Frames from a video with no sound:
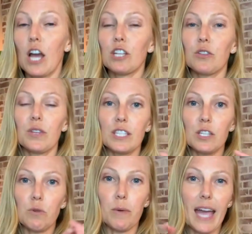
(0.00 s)
So this is
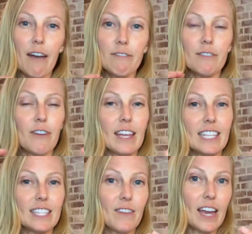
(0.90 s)
where we have to find
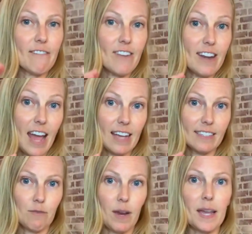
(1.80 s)
this fine
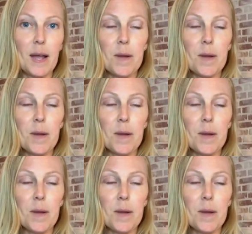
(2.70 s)
finesse, right?